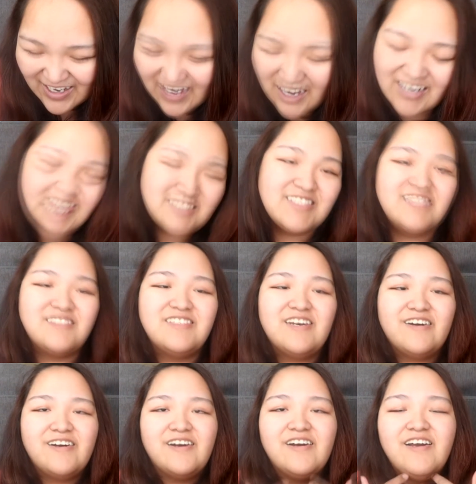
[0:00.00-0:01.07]
I
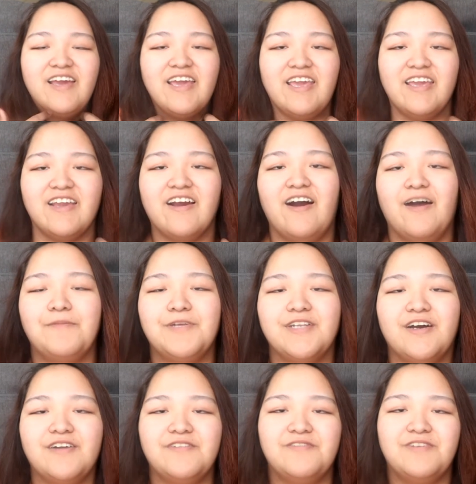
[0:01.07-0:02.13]
saw a comment
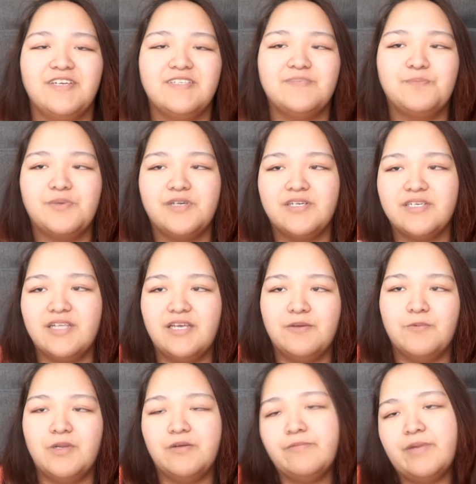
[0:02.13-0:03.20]
on Facebook, like,
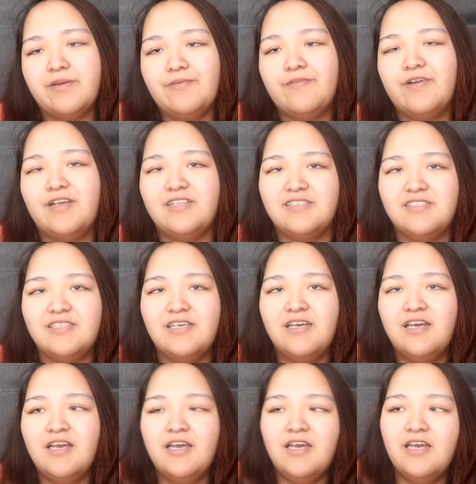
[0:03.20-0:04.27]
one of my friends
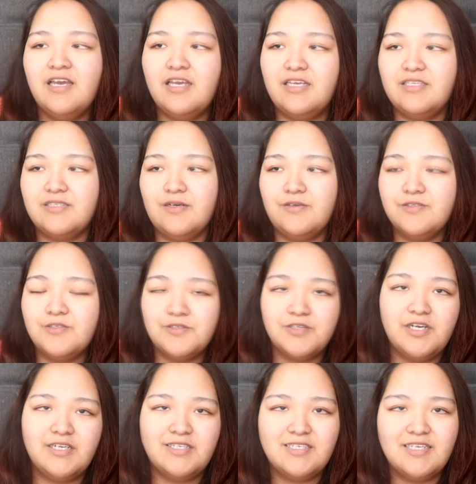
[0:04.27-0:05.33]
is also
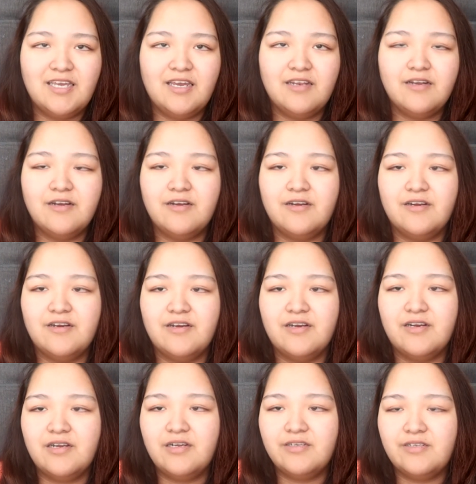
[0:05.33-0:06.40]
trying to get
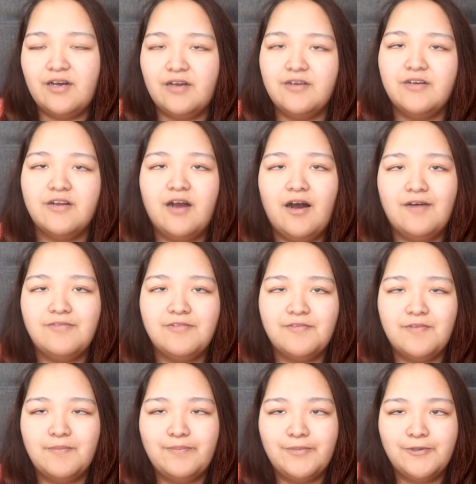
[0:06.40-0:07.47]
her daughter off
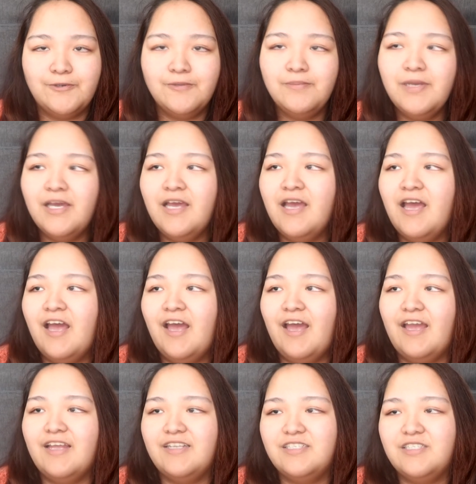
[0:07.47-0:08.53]
of the boob,
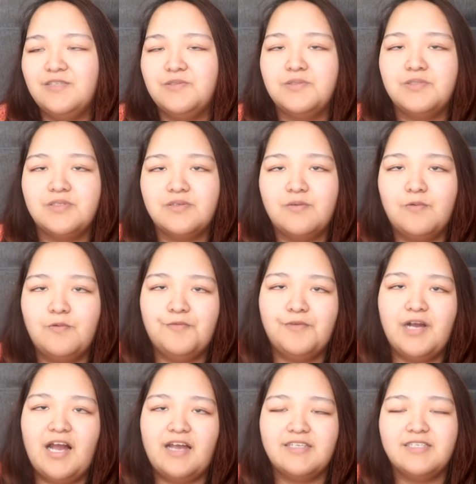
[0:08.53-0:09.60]
and she was
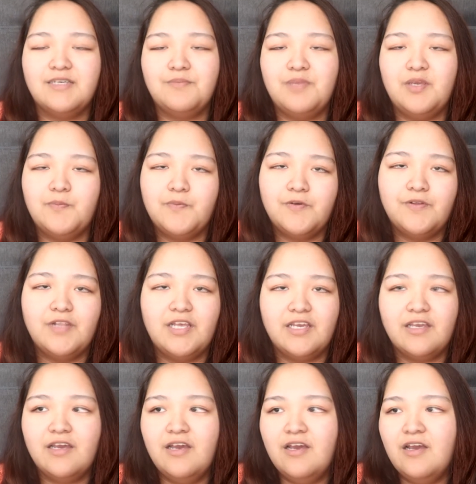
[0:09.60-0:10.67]
asking people
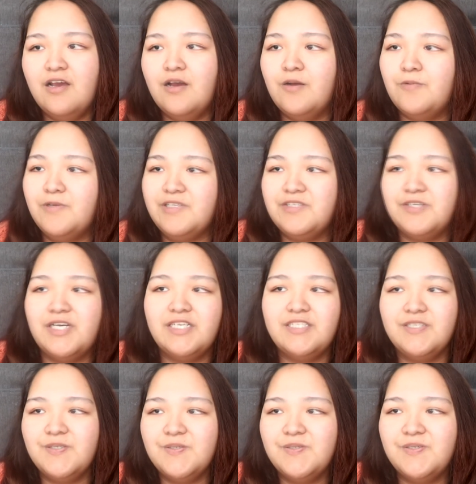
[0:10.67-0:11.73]
like, what do I
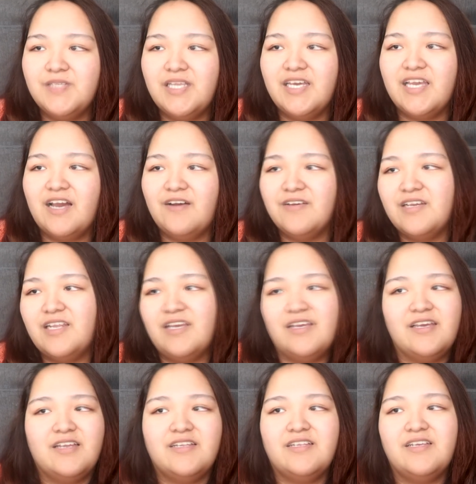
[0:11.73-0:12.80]
do? Like, how can I
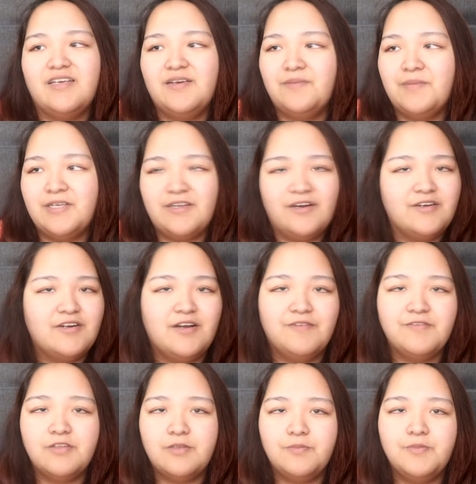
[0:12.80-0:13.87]
get my daughter
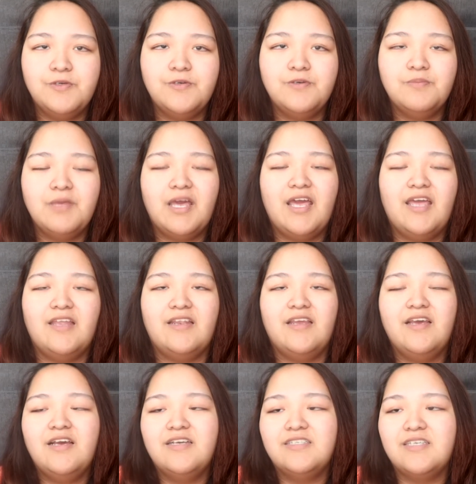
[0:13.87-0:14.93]
off of the boob? And
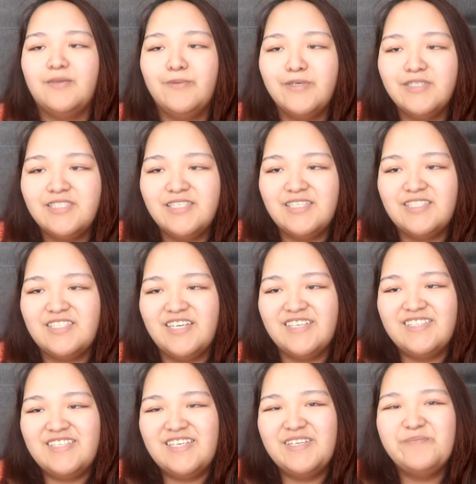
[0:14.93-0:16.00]
someone
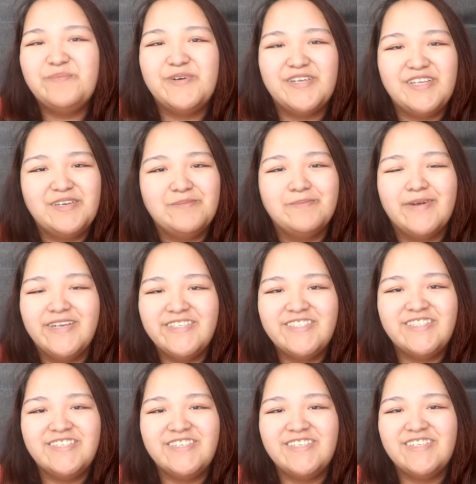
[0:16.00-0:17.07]
suggested putting
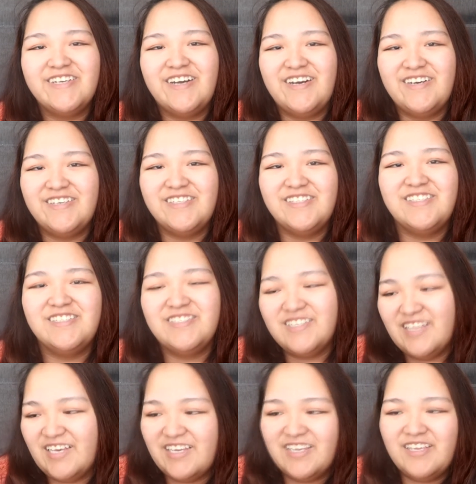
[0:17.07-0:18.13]
mustard onto
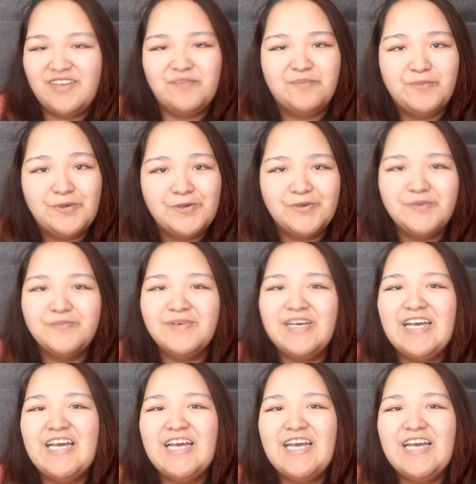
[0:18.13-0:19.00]
like your boob.